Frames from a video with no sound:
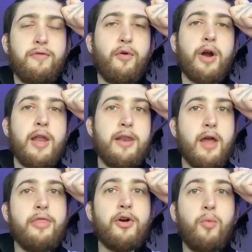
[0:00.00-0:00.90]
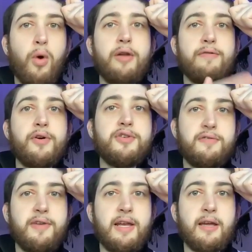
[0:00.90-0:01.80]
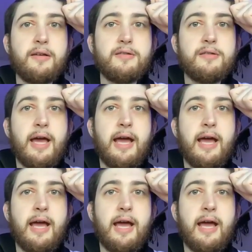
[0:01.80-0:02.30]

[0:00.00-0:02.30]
for another one of those feelings.